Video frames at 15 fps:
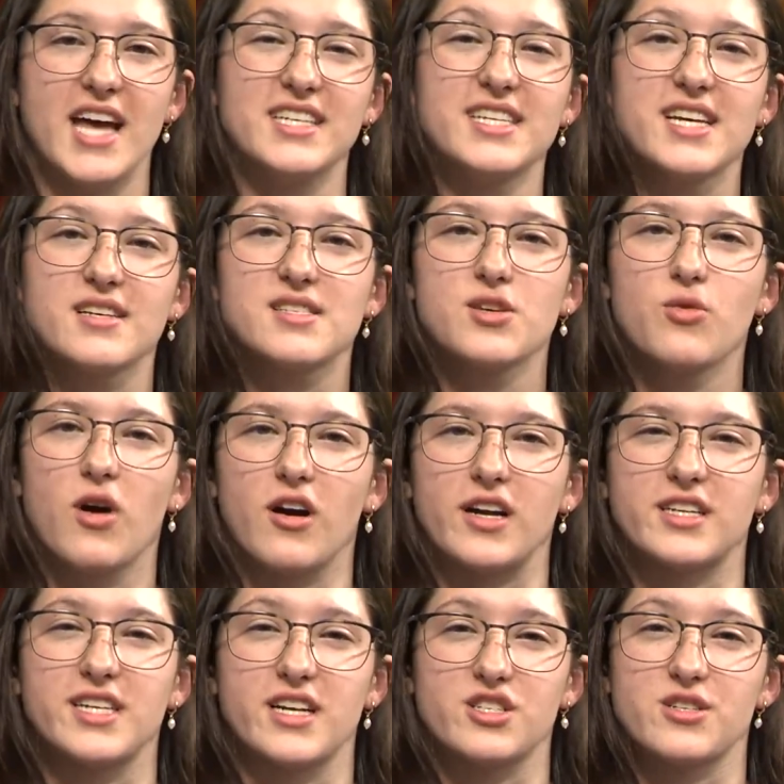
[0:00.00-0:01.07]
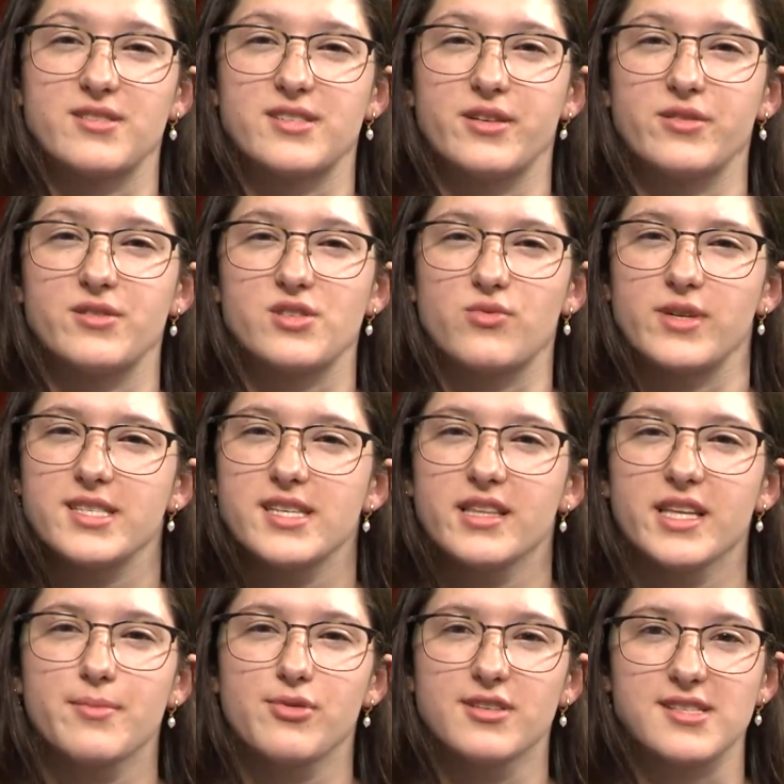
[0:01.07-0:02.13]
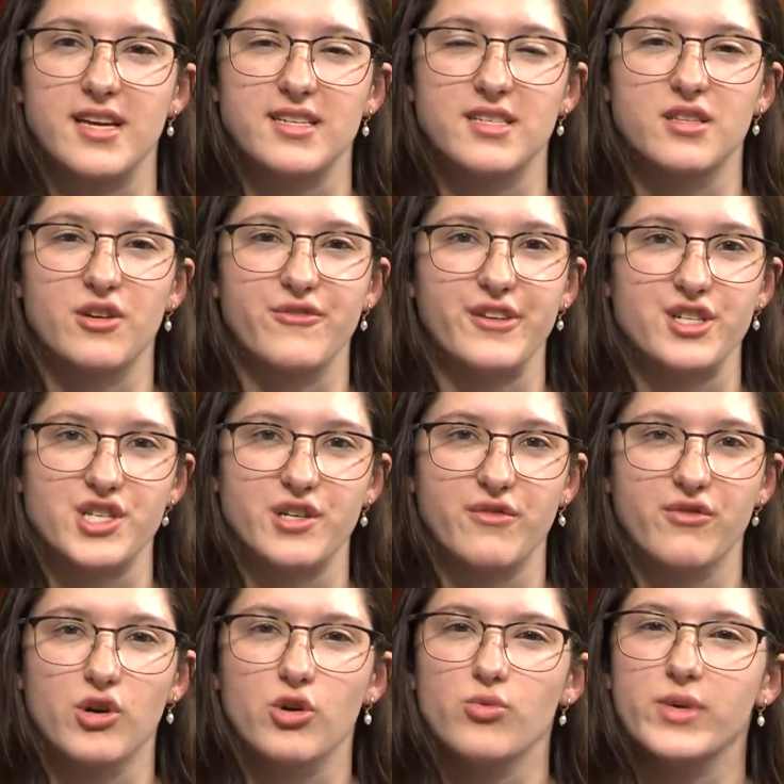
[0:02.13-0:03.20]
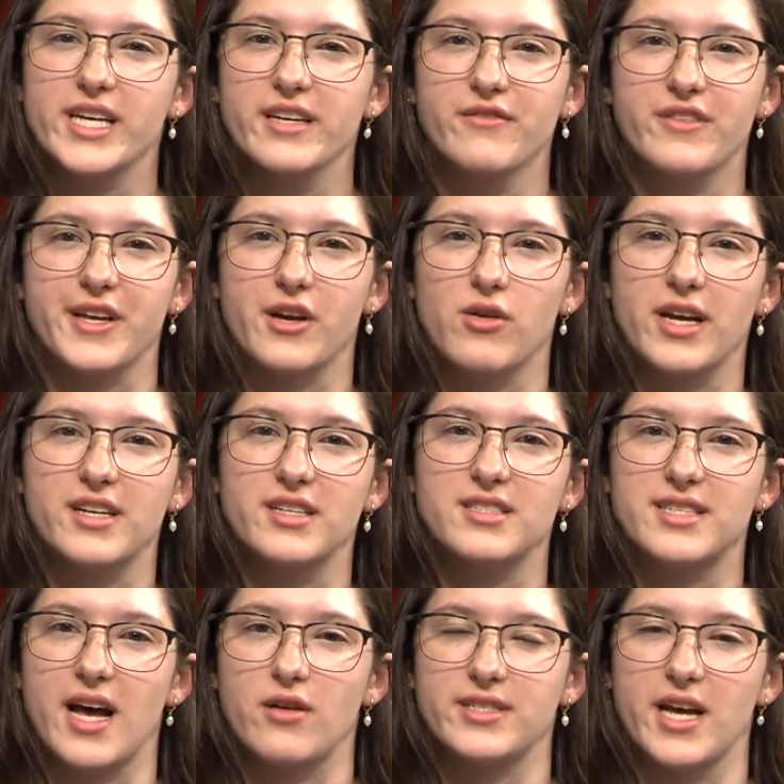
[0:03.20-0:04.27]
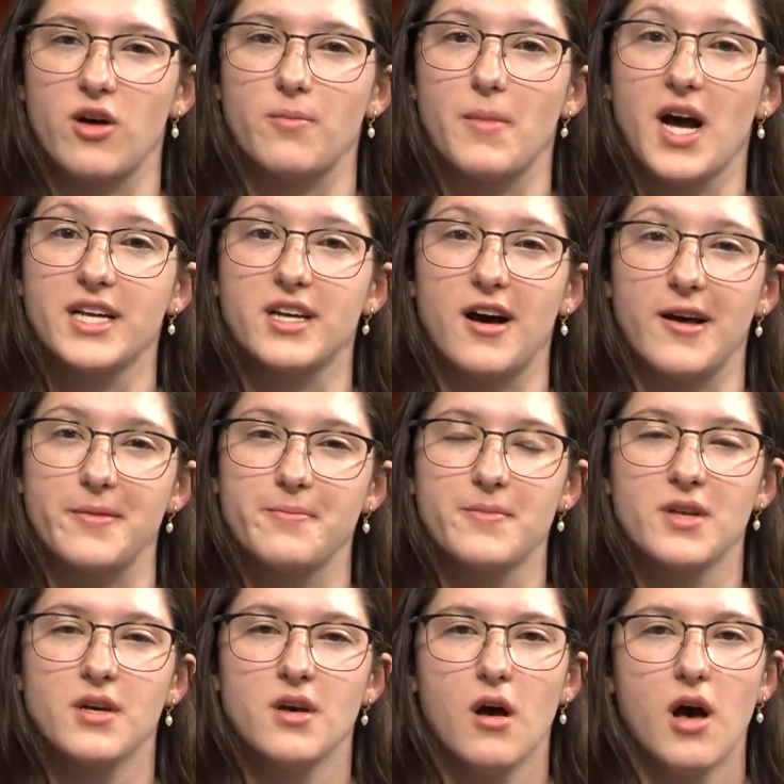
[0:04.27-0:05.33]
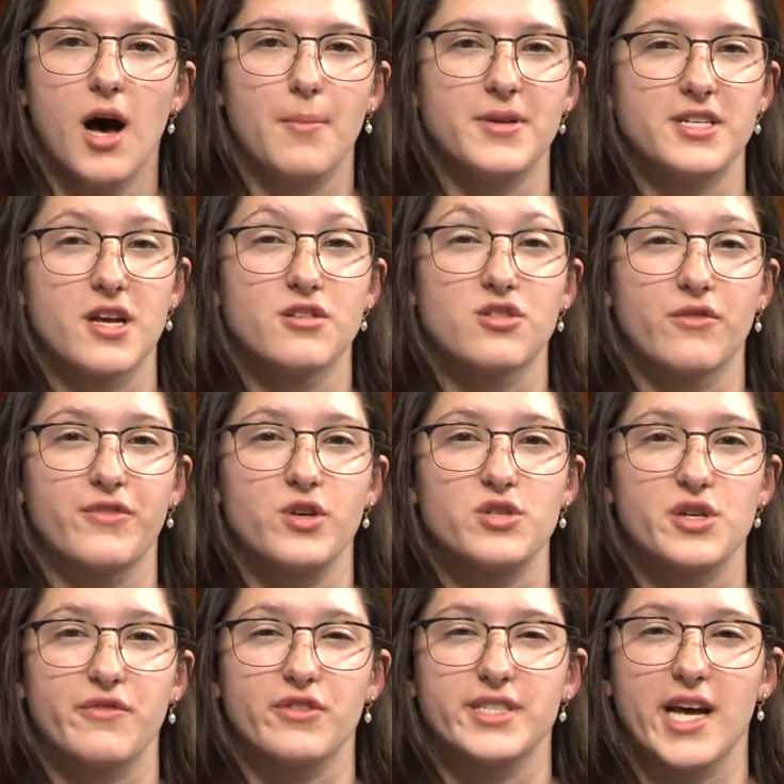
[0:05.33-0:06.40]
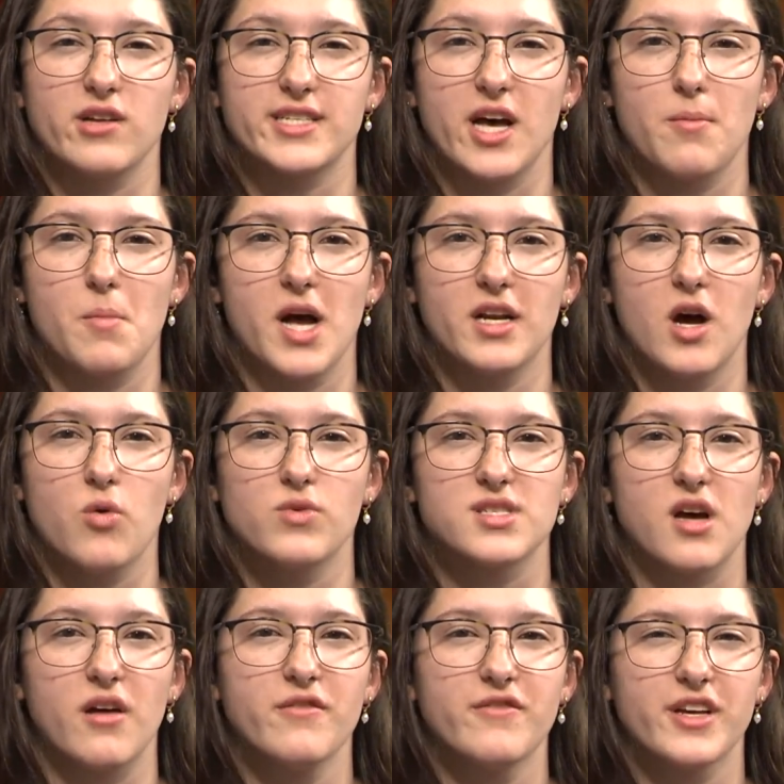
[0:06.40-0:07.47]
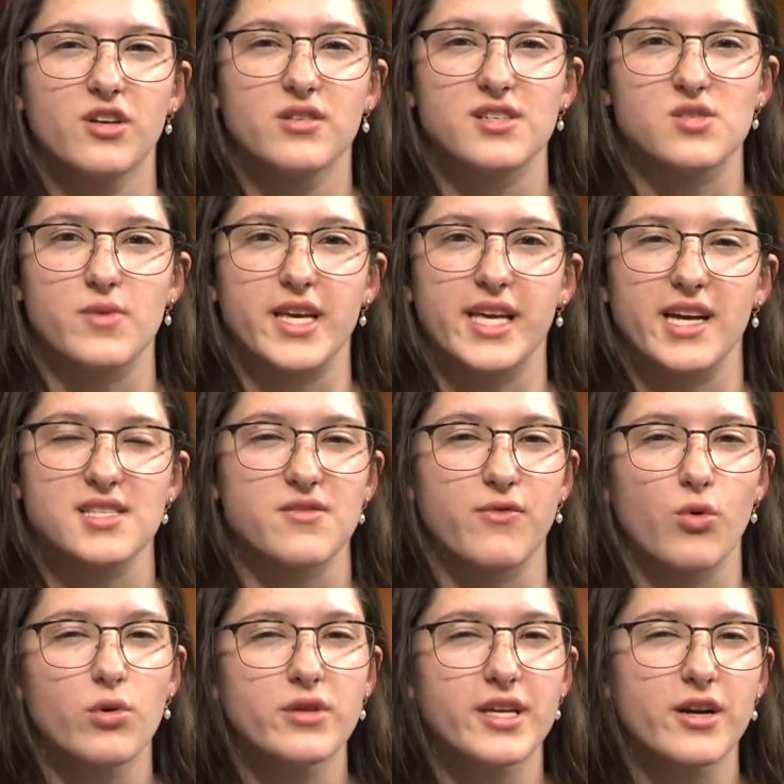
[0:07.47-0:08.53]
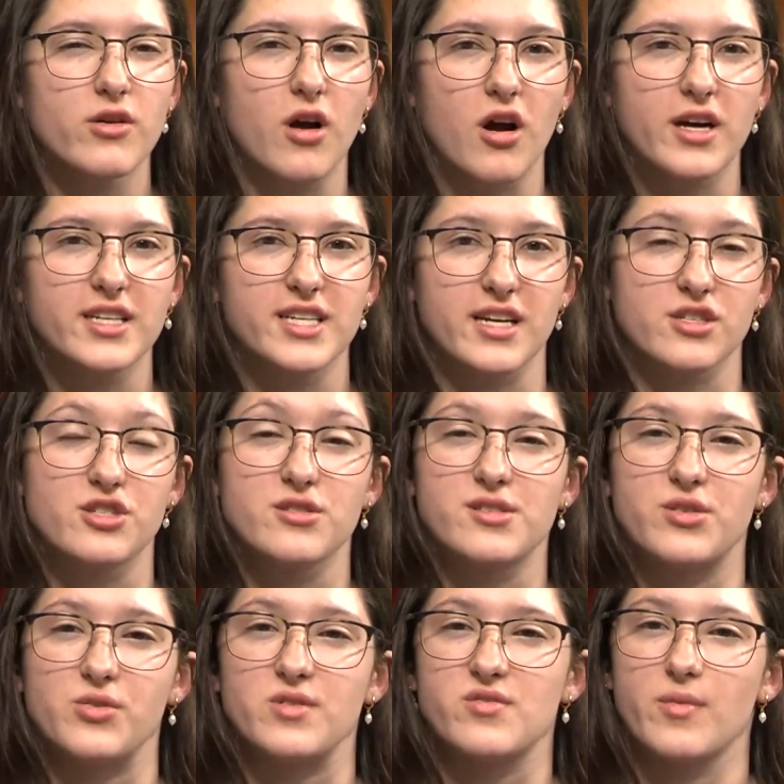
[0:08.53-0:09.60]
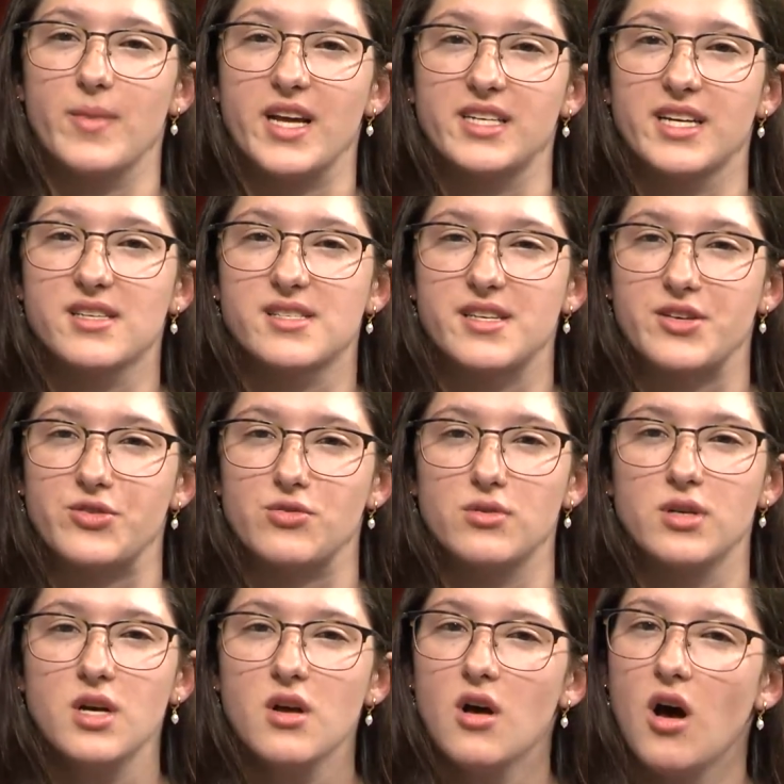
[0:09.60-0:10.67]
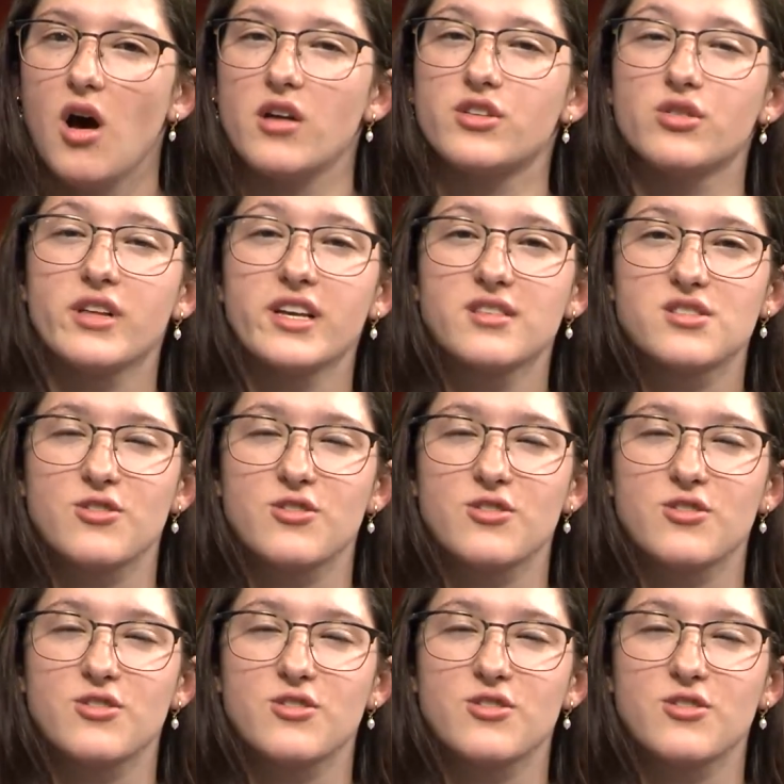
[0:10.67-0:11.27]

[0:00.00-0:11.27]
NDSU architecture students recently presented their vision for a reinvigorated downtown Minot. A potential future for downtown Minot was unveiled this week as fourth-year architecture students from NDSU, under the